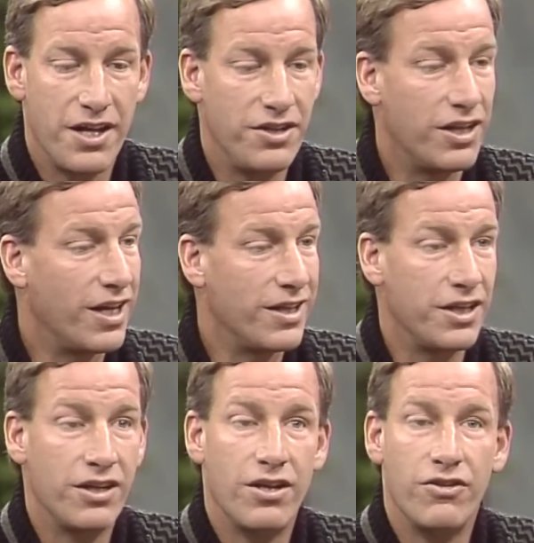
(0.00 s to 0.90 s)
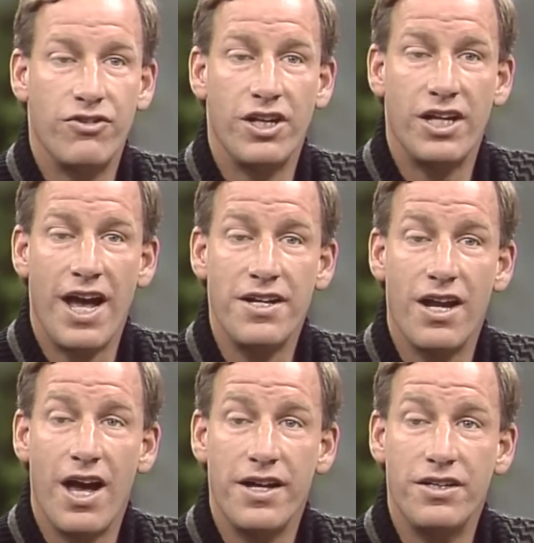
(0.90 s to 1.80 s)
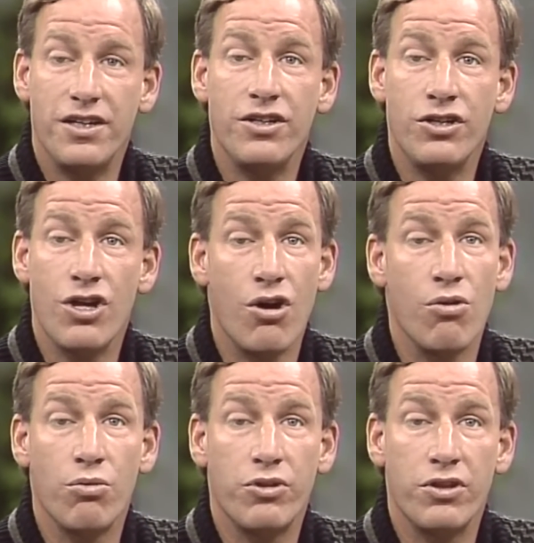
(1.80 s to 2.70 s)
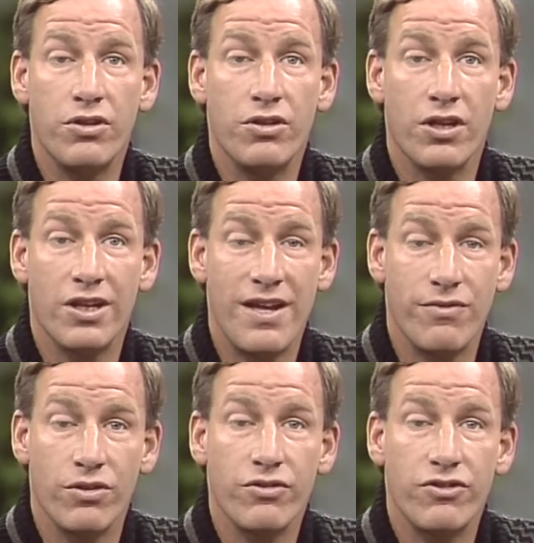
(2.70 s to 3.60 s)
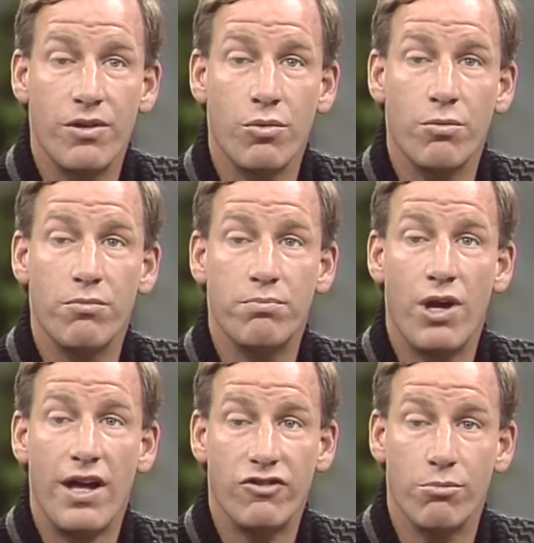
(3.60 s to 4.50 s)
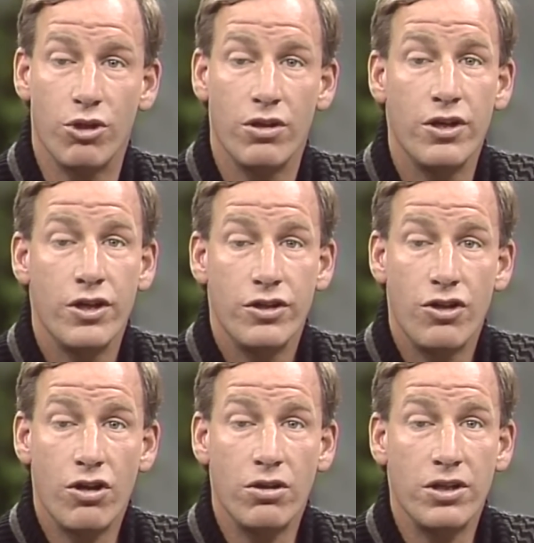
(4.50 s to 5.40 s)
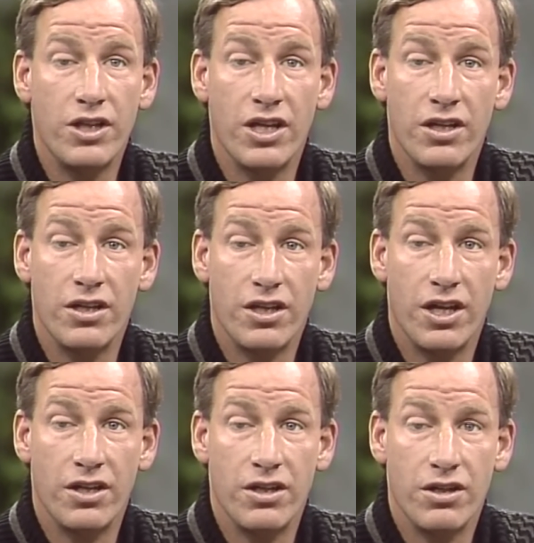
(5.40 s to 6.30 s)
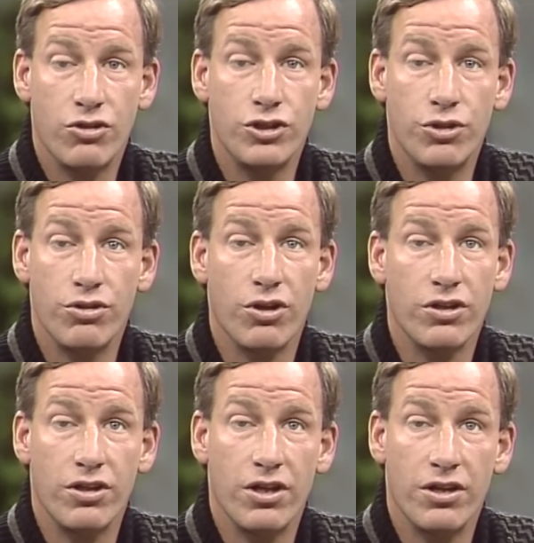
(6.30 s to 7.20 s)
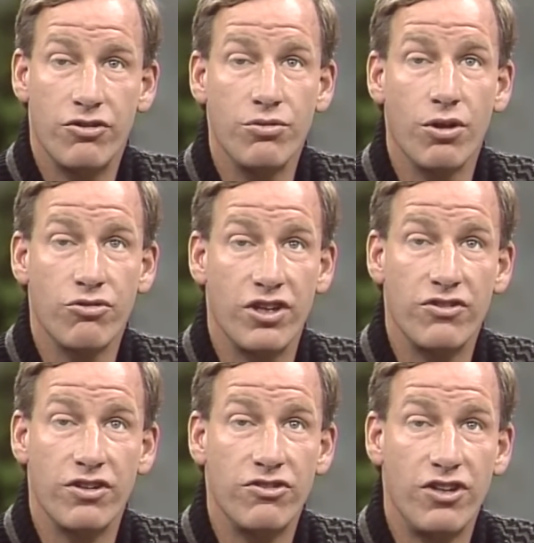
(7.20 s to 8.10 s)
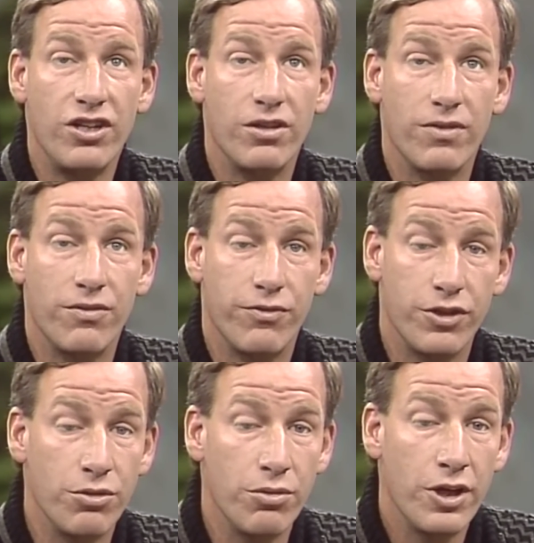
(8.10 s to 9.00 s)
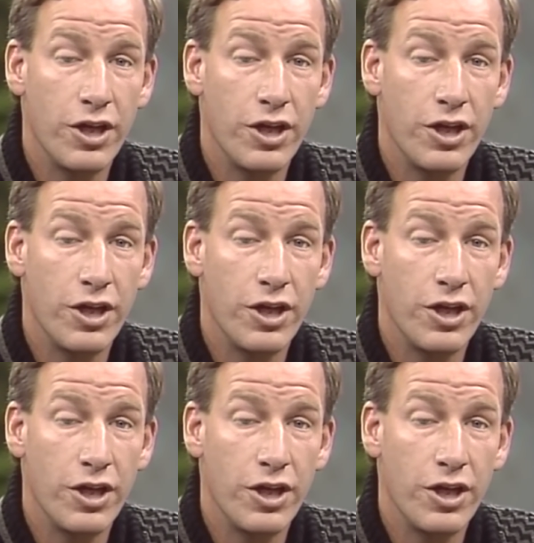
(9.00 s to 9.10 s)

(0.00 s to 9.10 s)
I did, Eileen. And Sandy, I, I didn't know the levels that were possible. Not only can, can could your dog uh, do those things instinctively for you,